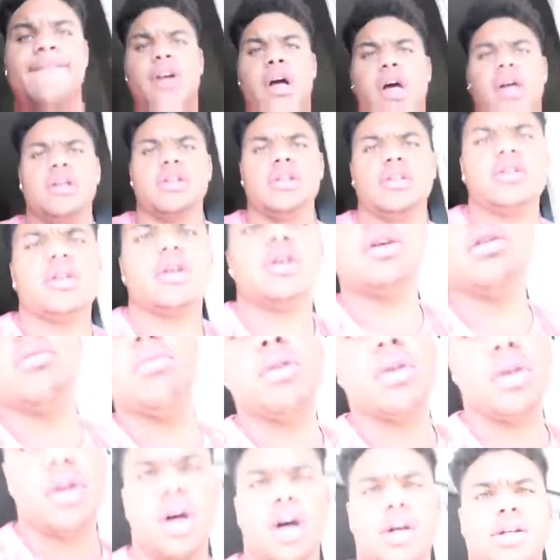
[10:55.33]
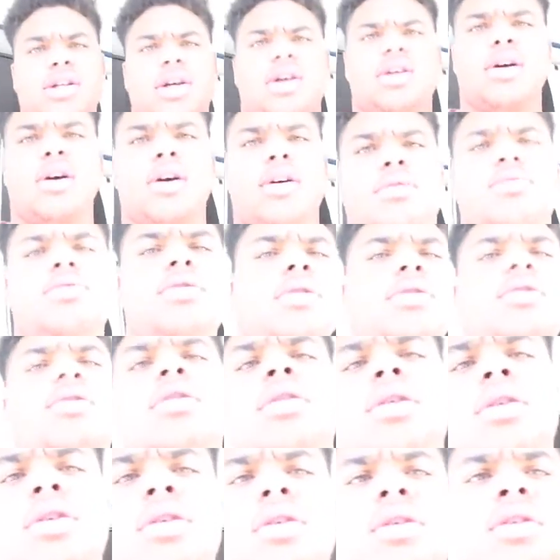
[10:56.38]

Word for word: Cause it's looking real nice out here. Whoa.